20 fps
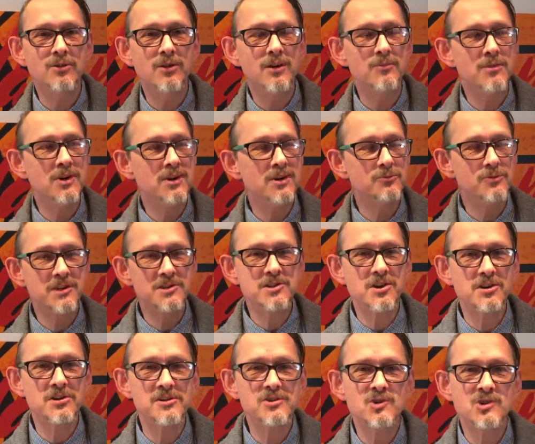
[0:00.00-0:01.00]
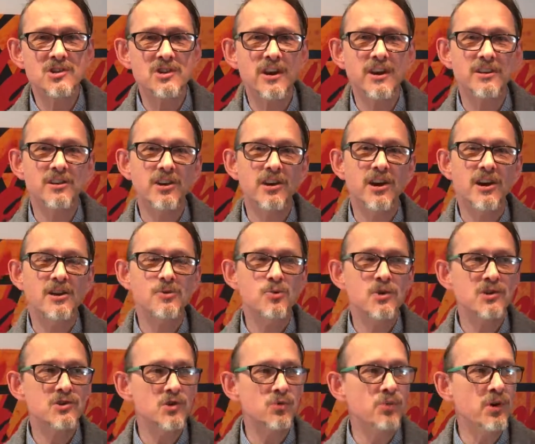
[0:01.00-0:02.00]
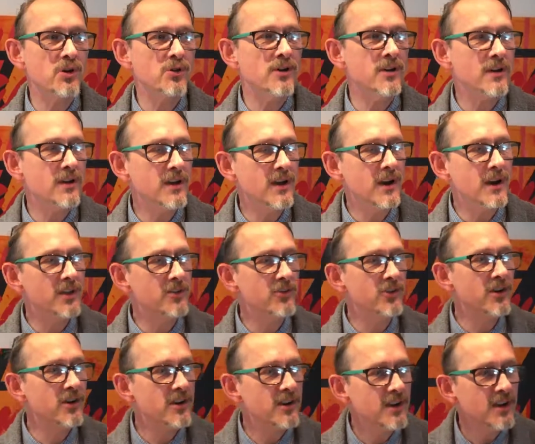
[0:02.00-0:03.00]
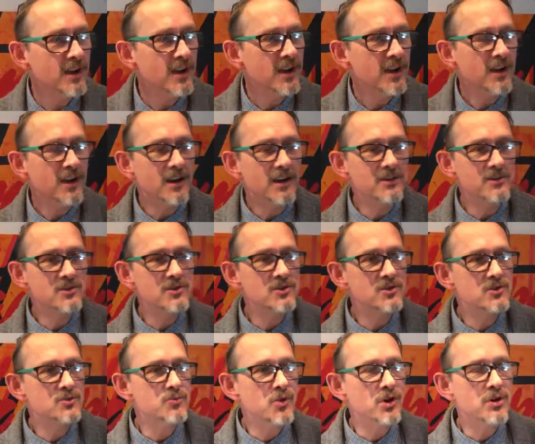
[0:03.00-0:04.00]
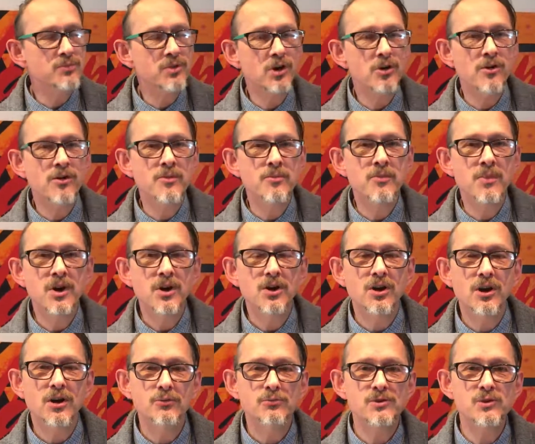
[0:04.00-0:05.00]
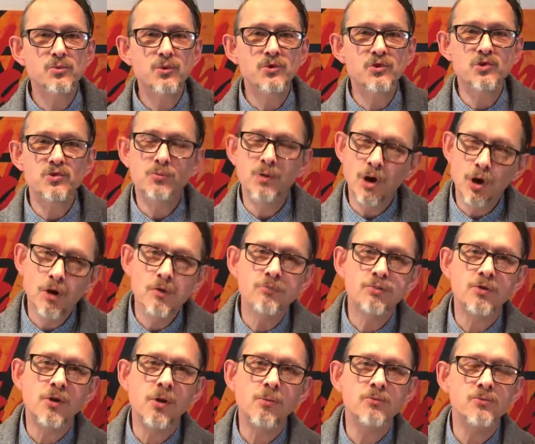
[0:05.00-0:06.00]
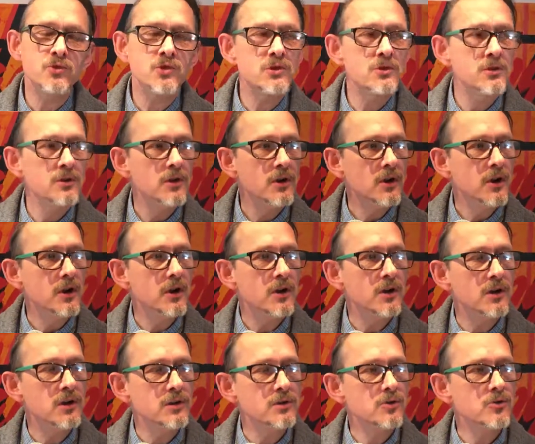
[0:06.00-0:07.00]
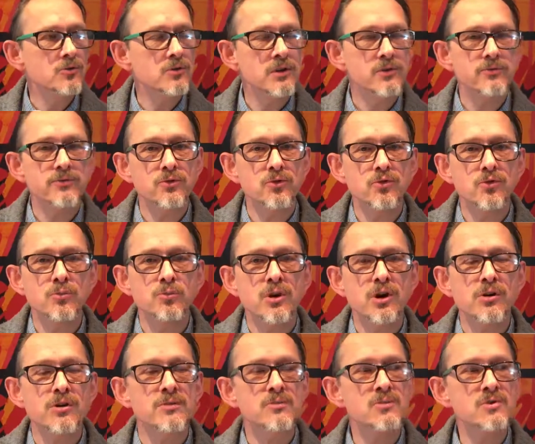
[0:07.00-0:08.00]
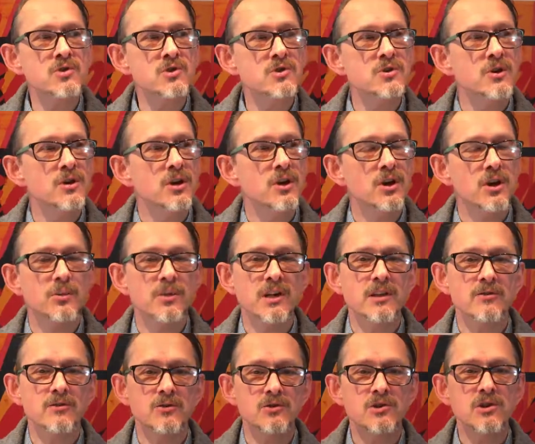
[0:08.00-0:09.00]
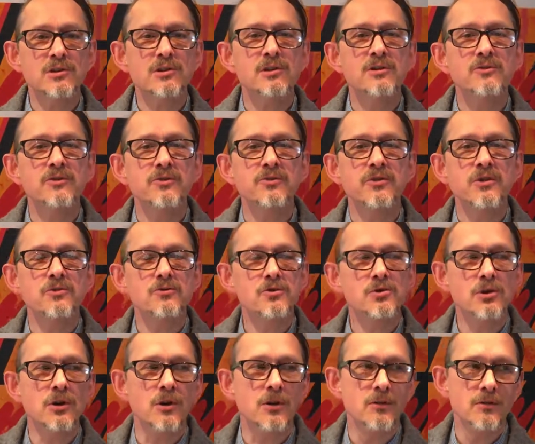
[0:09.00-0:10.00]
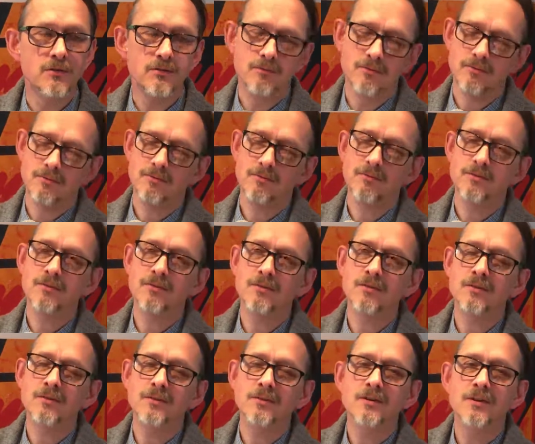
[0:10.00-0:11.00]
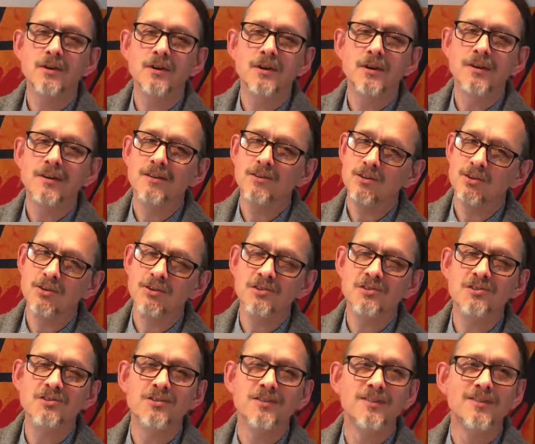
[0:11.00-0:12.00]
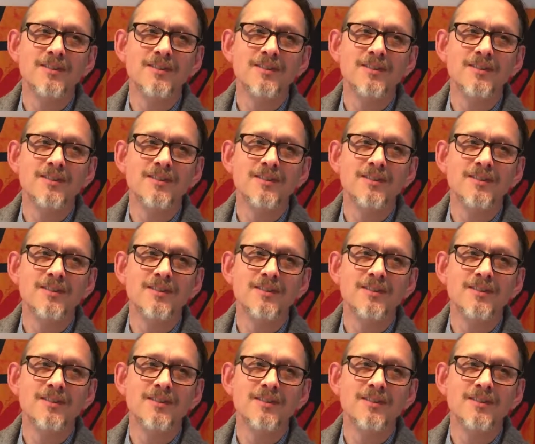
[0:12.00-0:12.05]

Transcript: I'm Rick Sanders, aka Willis the Poet, and this is my poem in response to my own prompt, calling for poems about the Dudley of the future. Oh, nice.